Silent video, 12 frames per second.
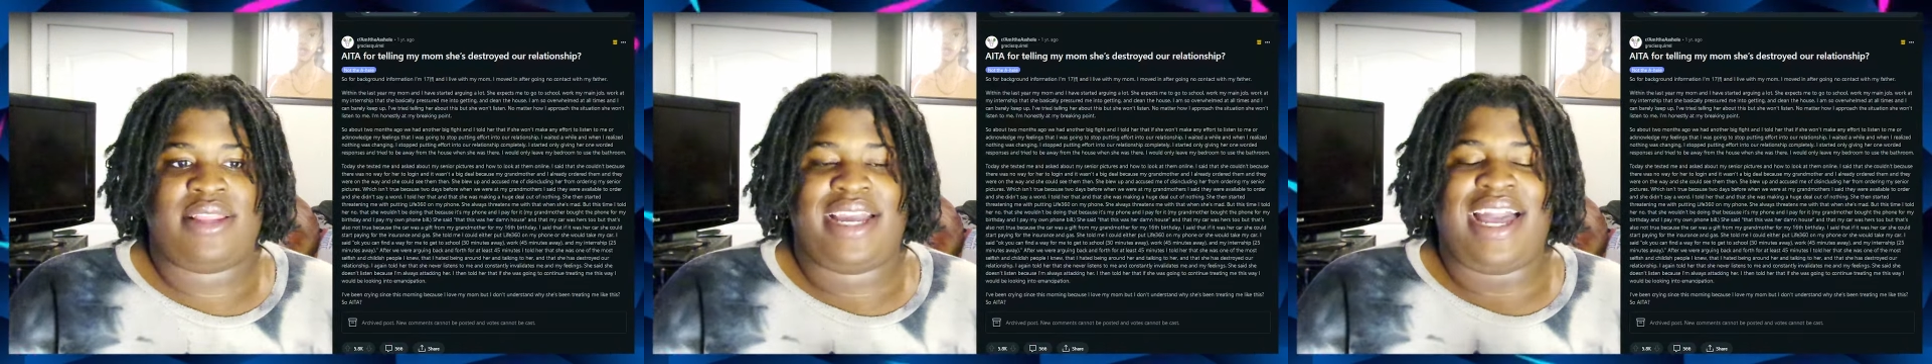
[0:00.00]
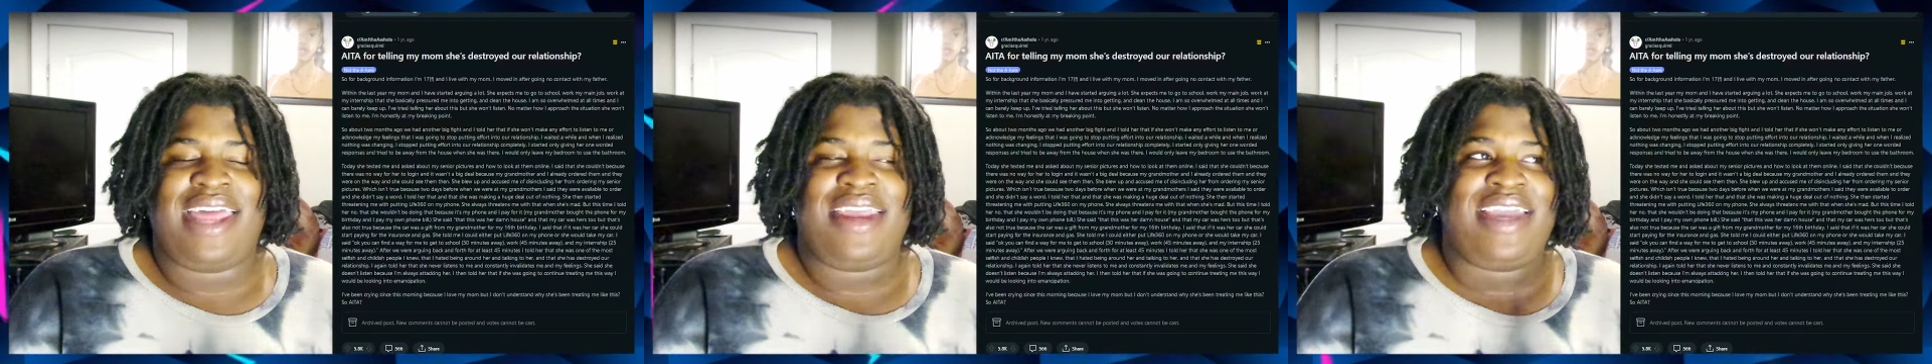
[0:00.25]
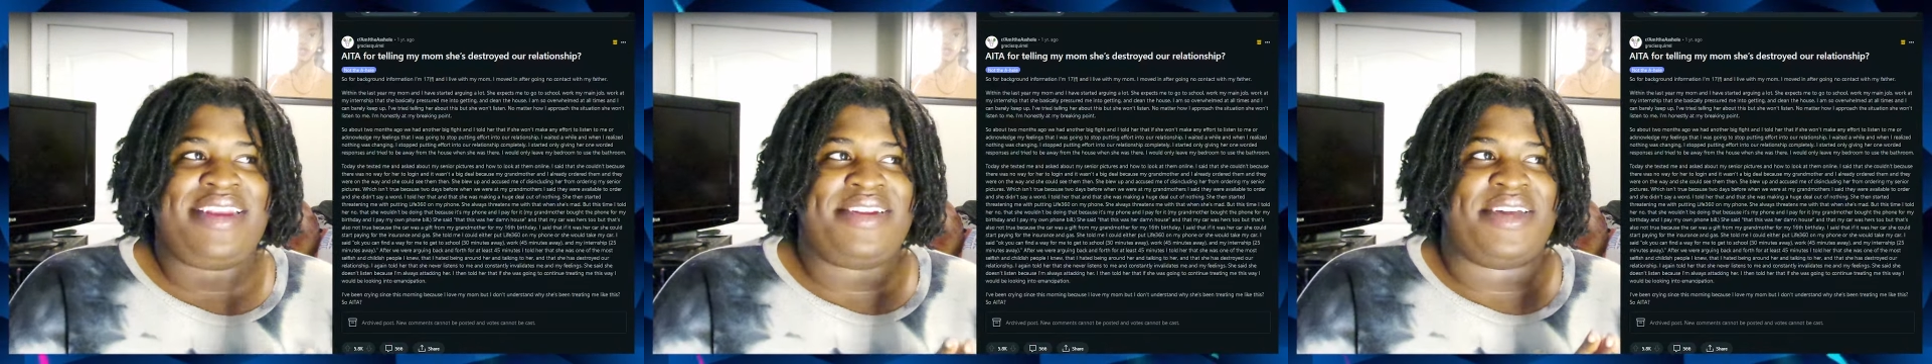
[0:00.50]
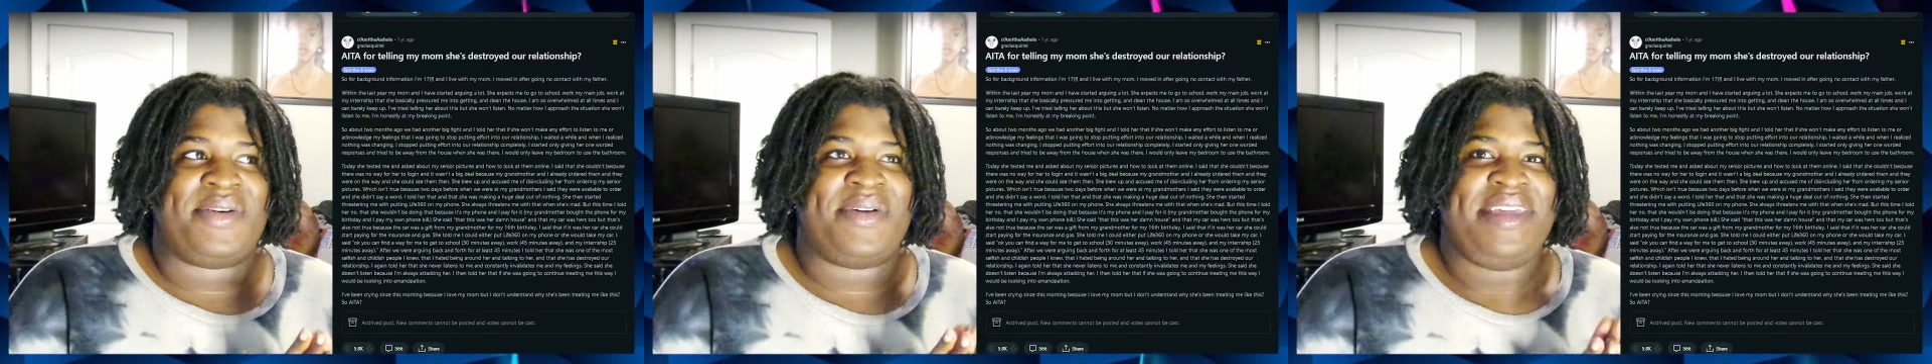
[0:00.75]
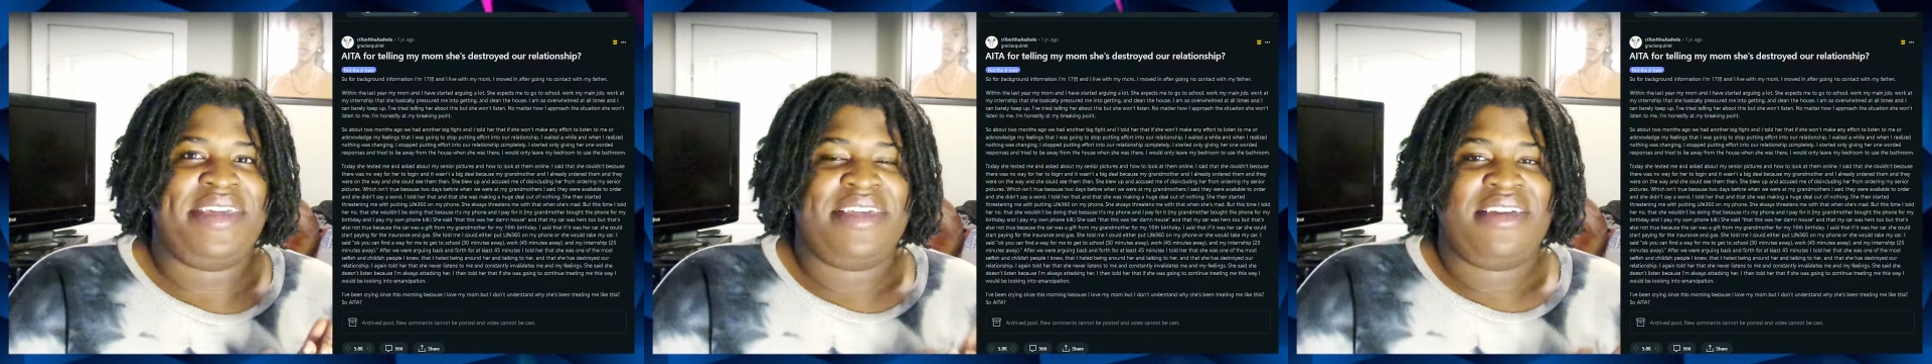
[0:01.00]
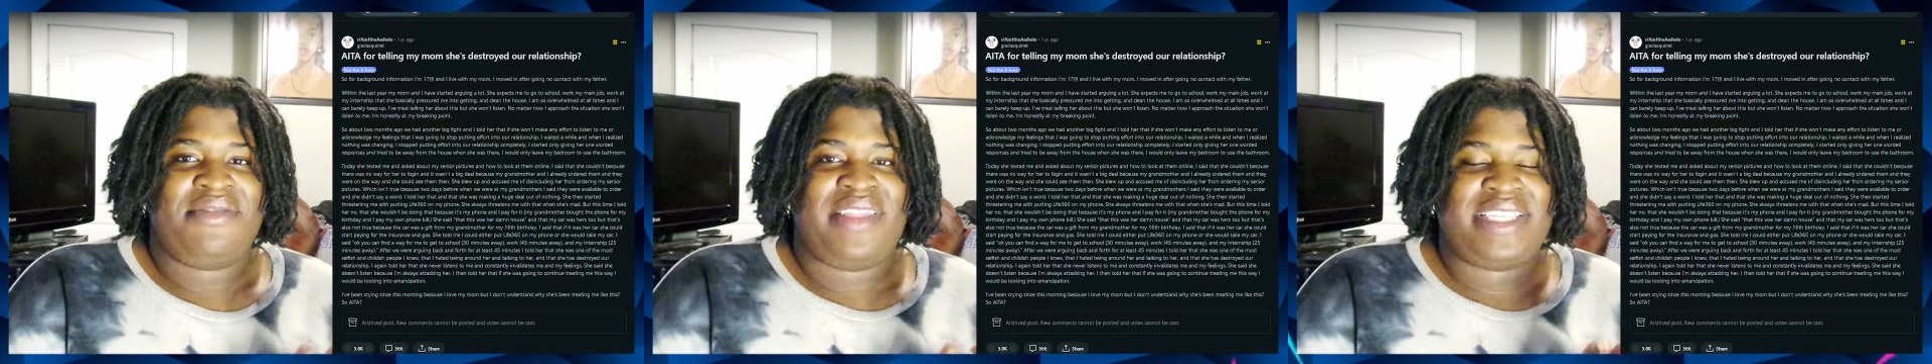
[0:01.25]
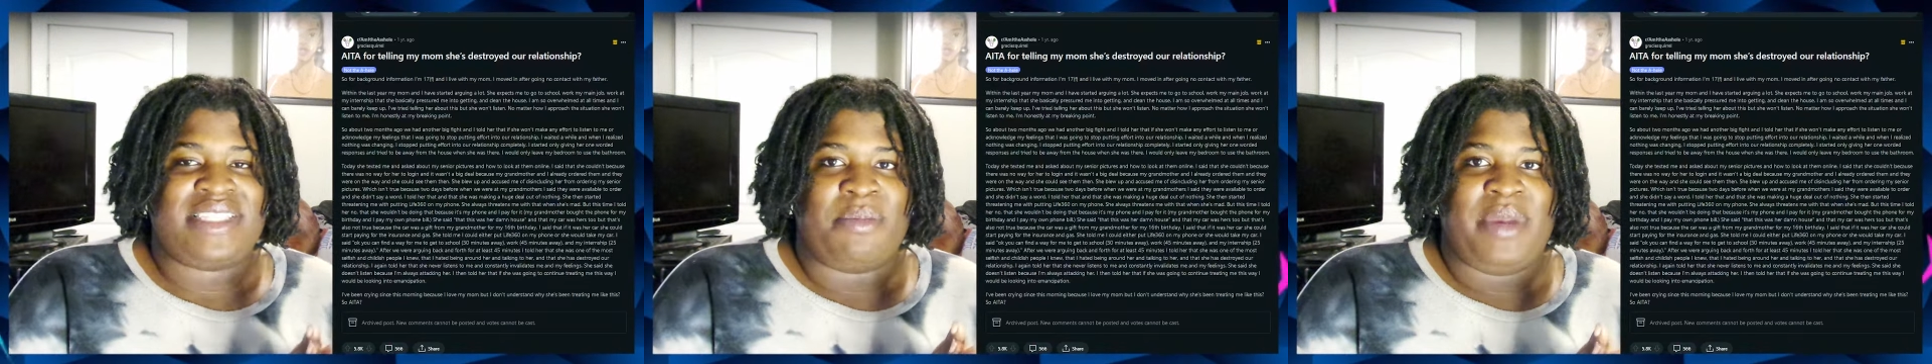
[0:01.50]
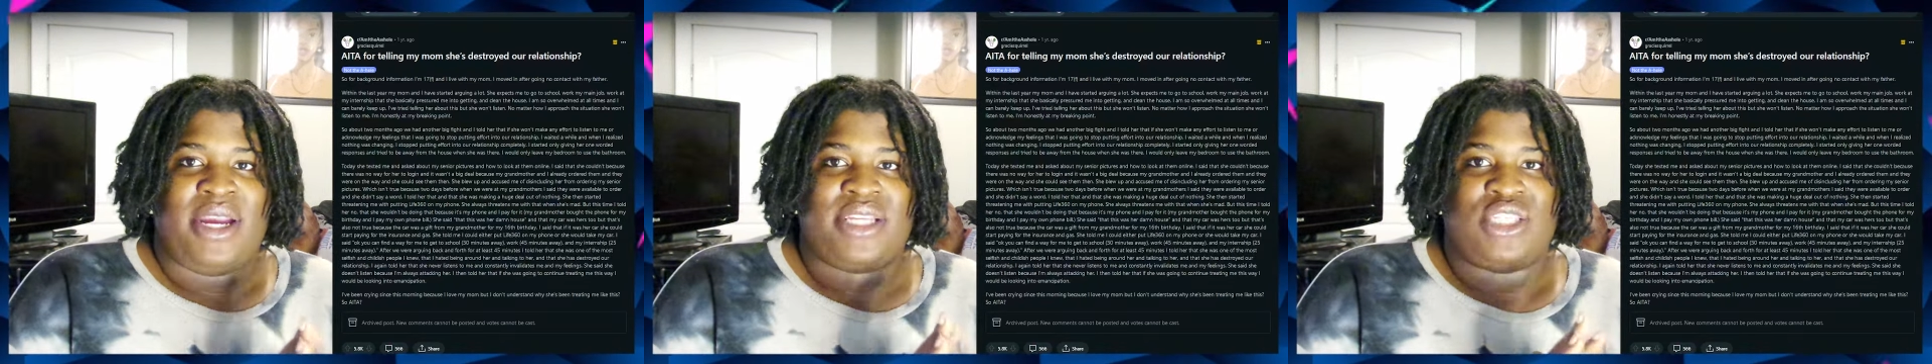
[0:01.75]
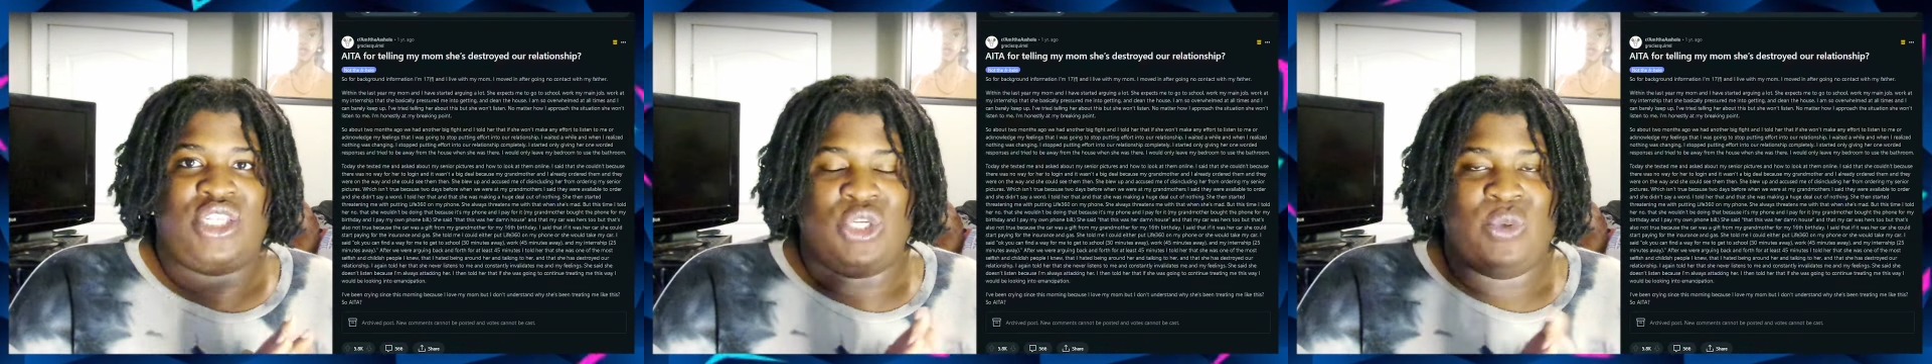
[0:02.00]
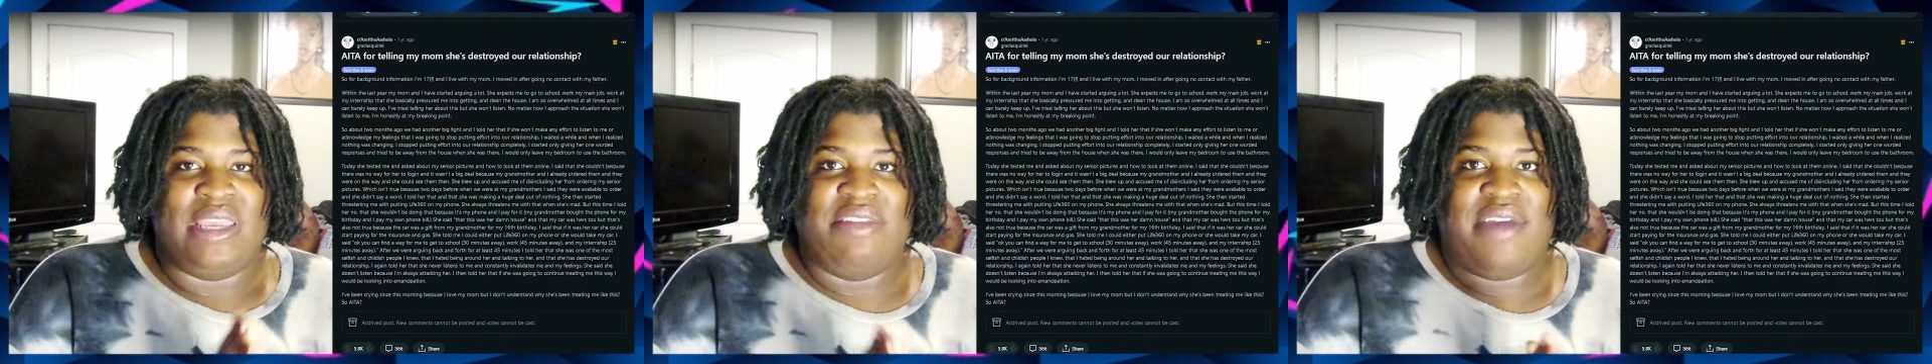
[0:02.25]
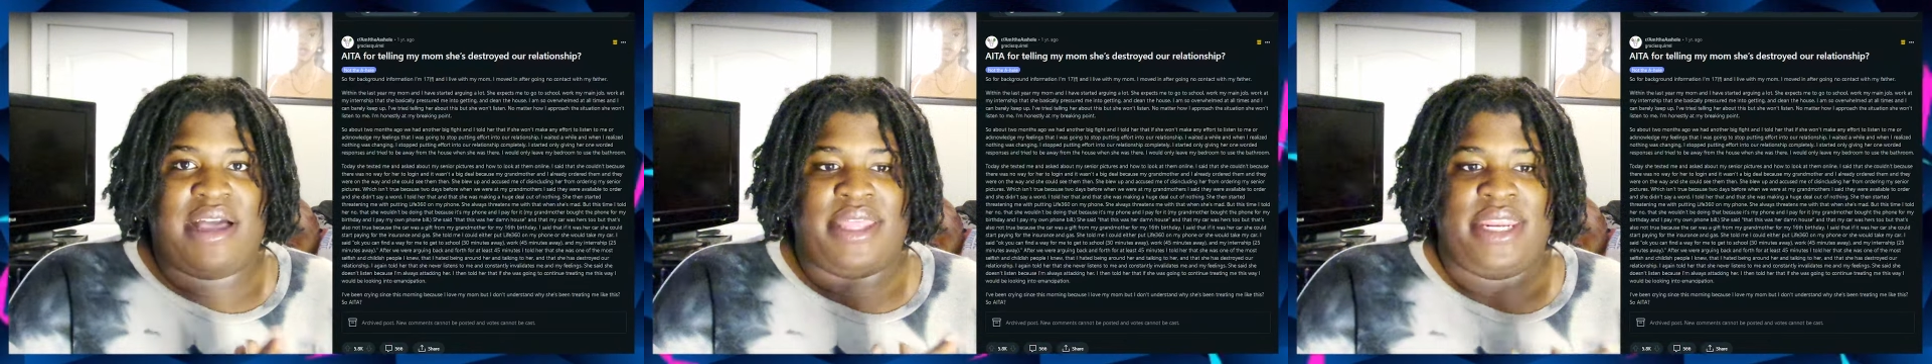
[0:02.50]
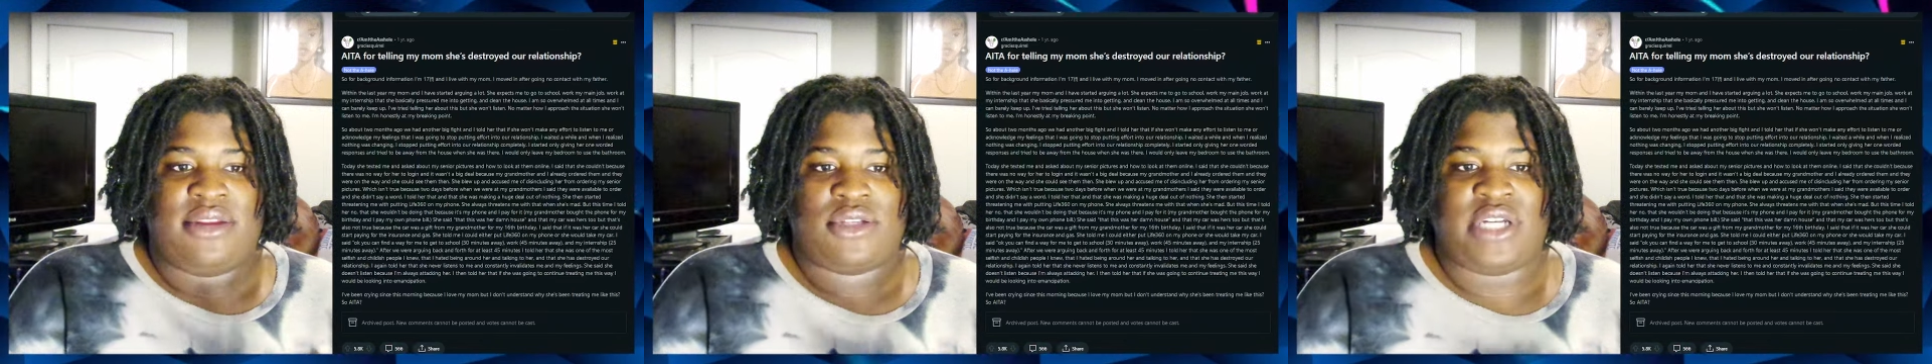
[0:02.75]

Like, I don't know. I feel like some parents do invalidate their